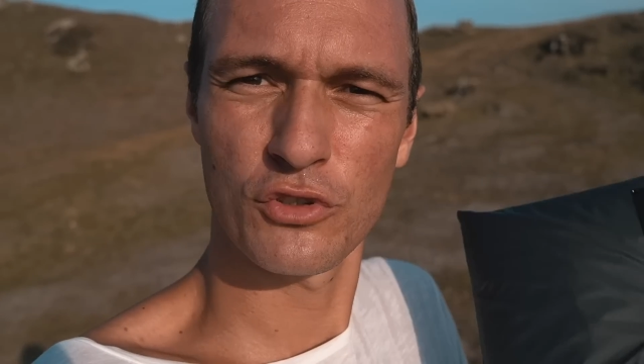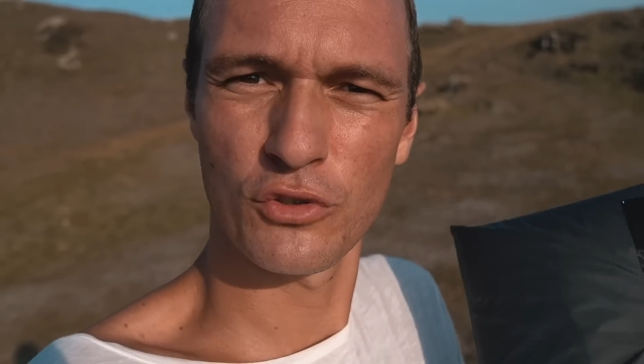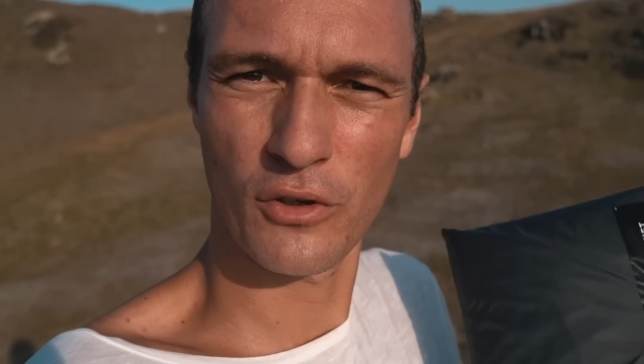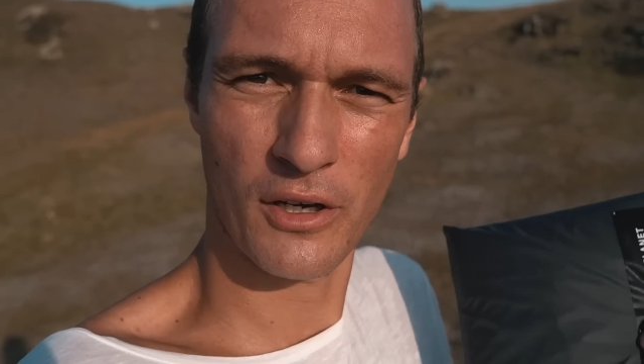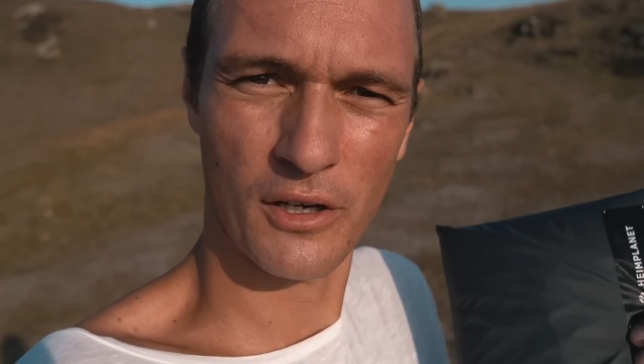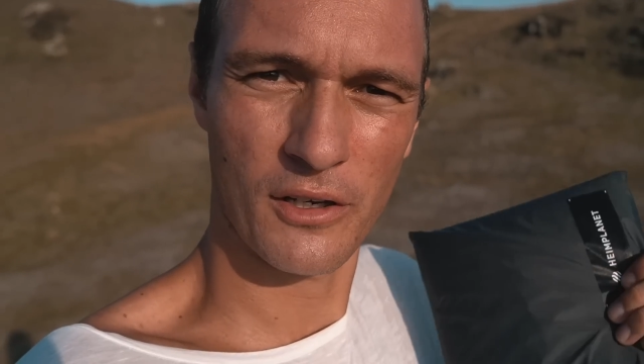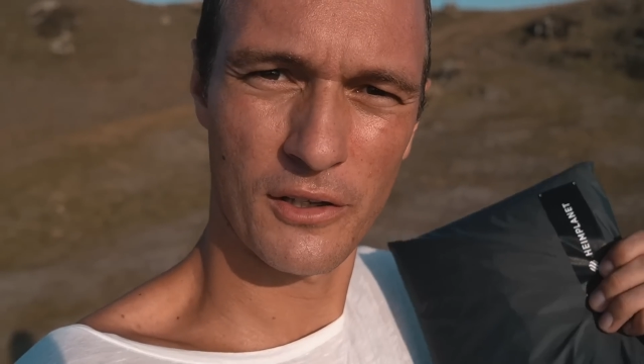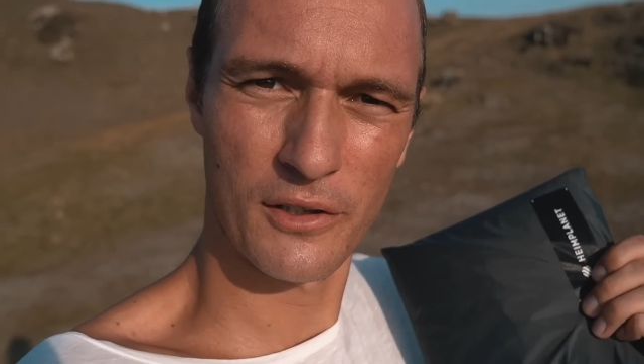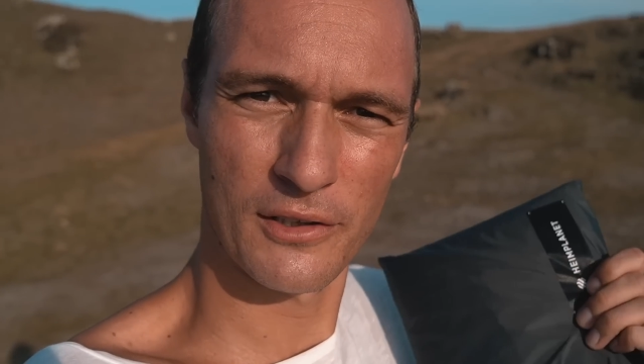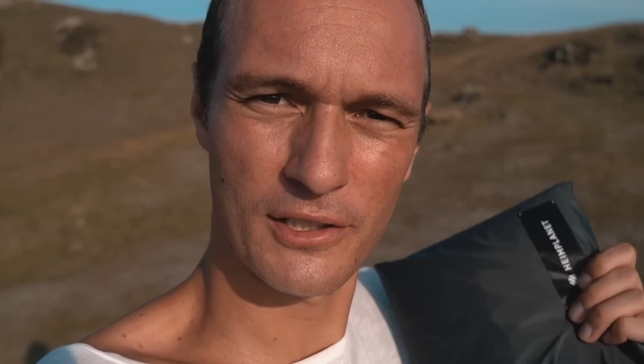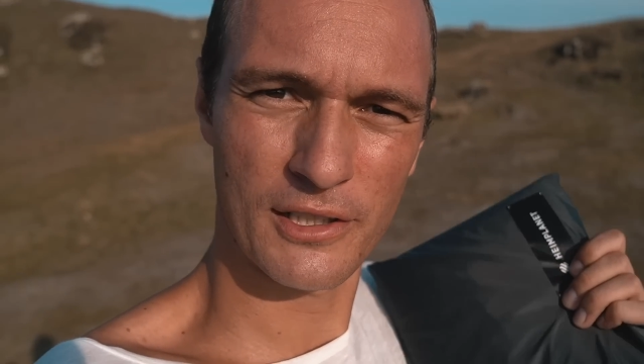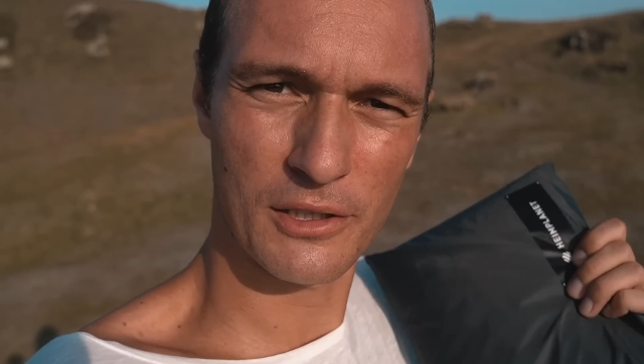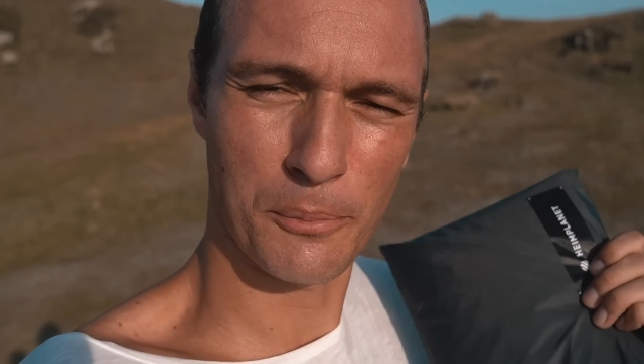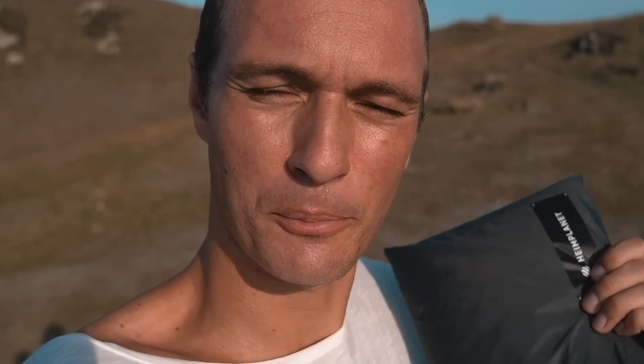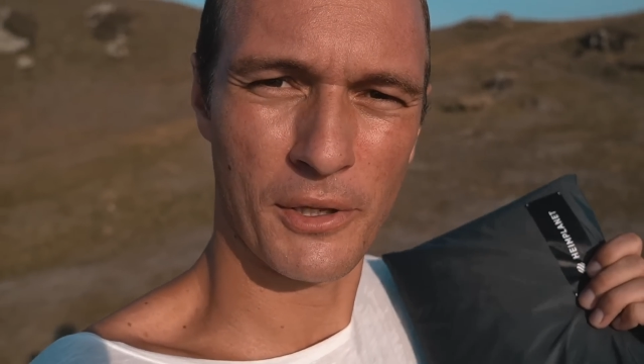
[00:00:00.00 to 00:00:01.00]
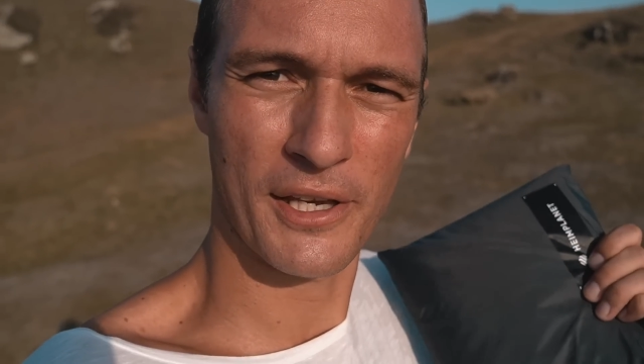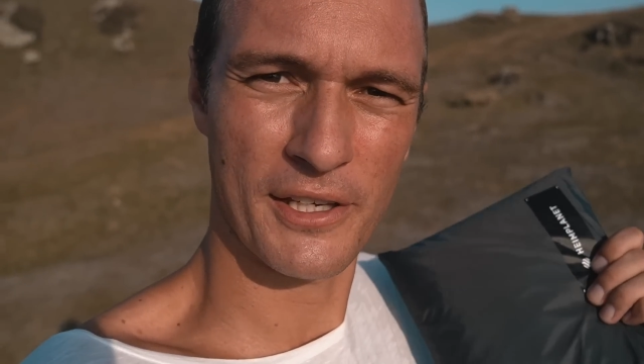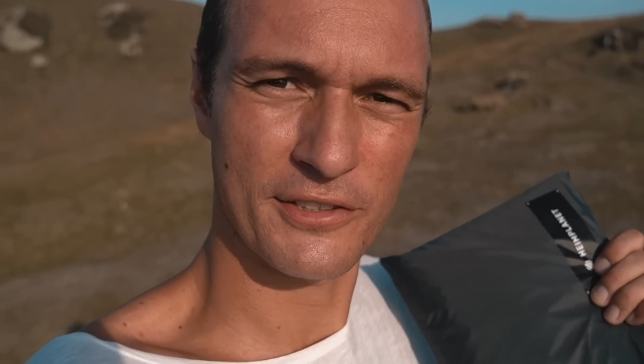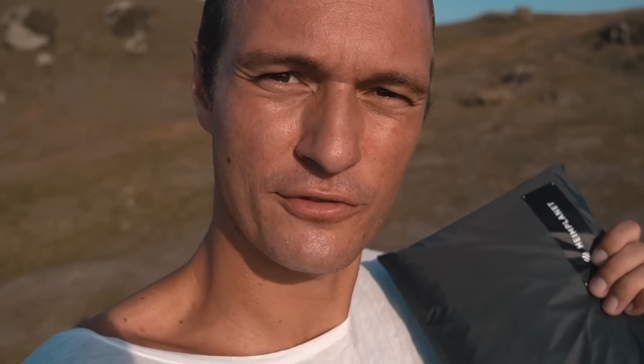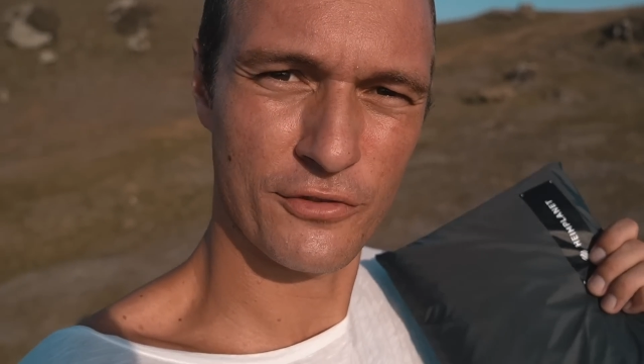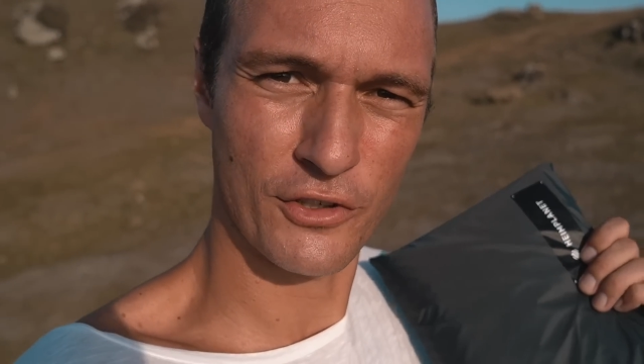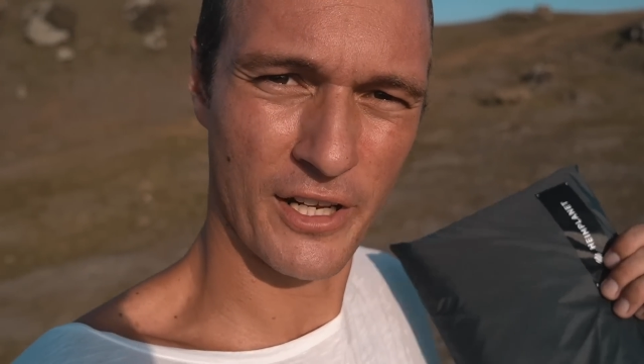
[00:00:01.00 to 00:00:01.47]
you a little
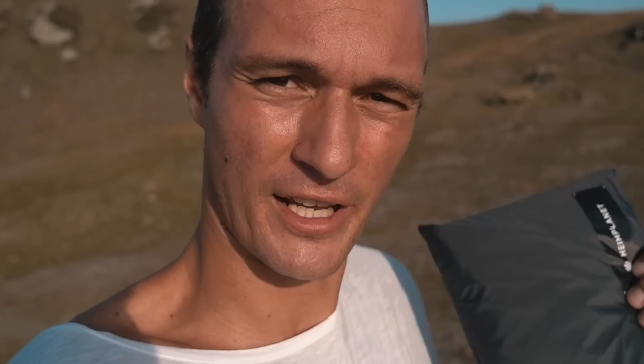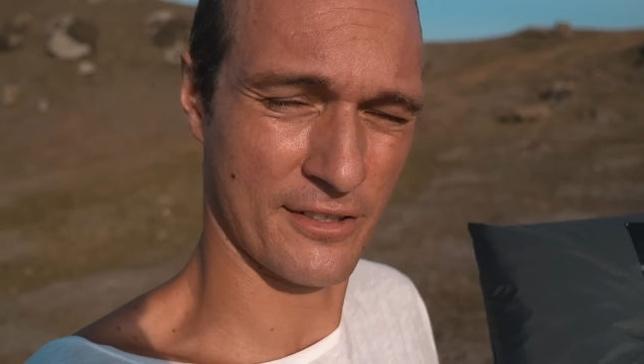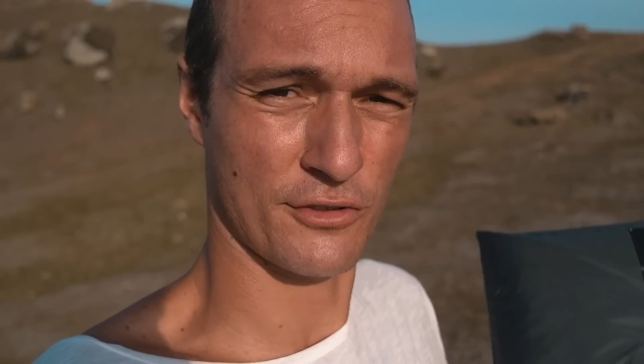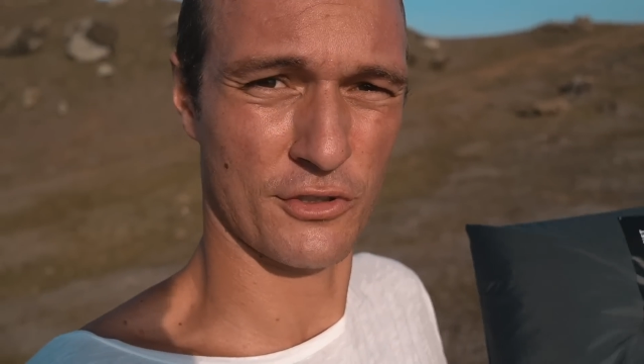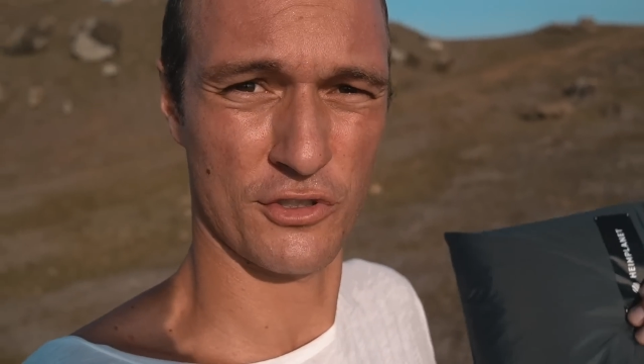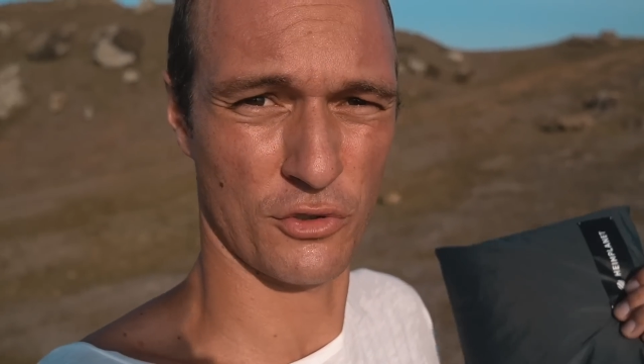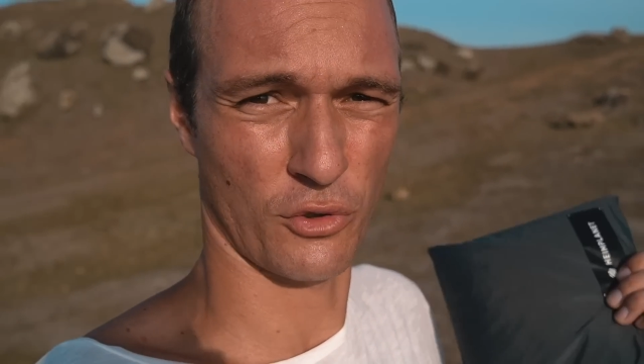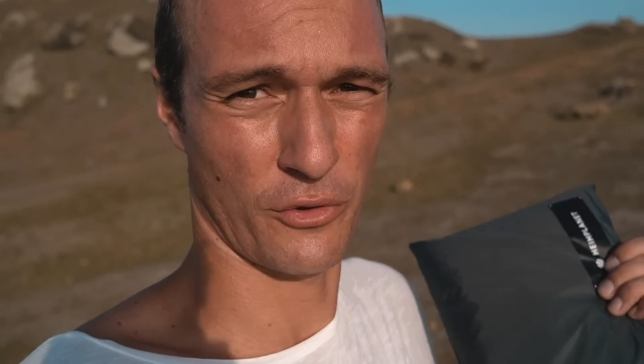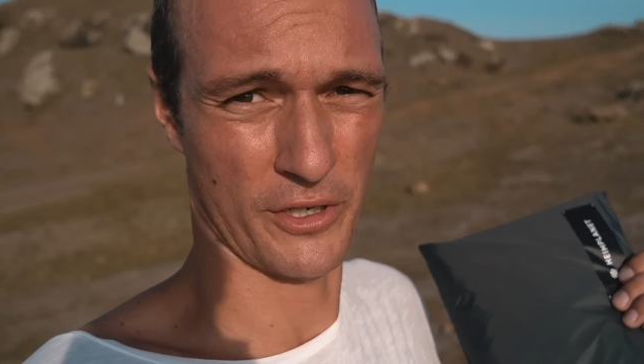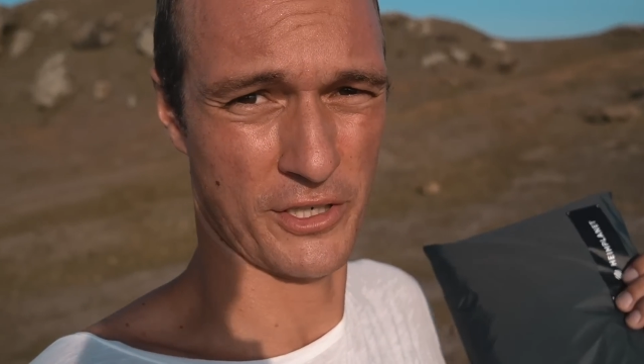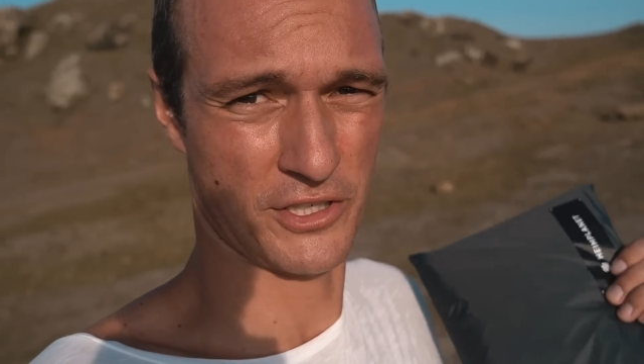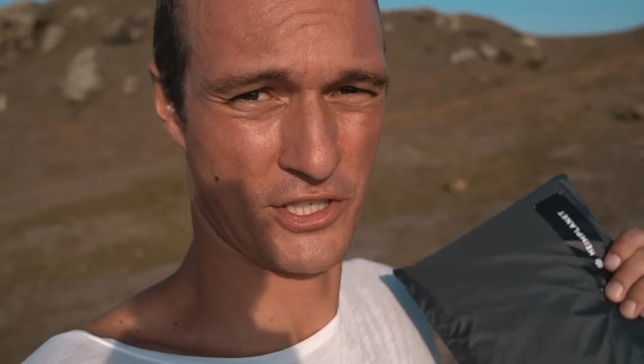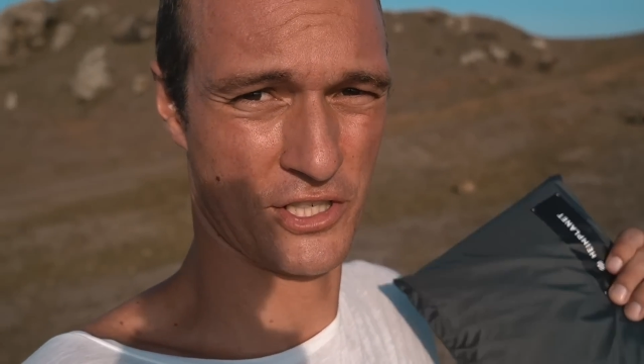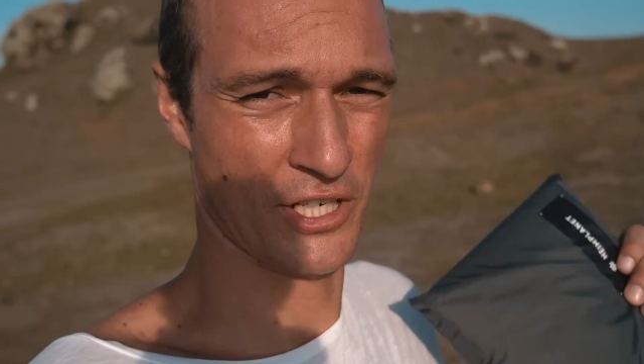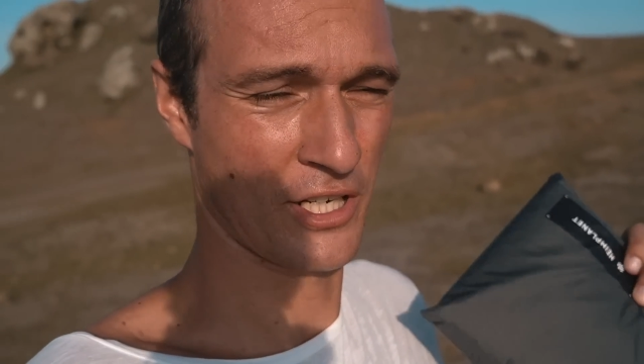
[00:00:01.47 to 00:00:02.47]
place for extra storage.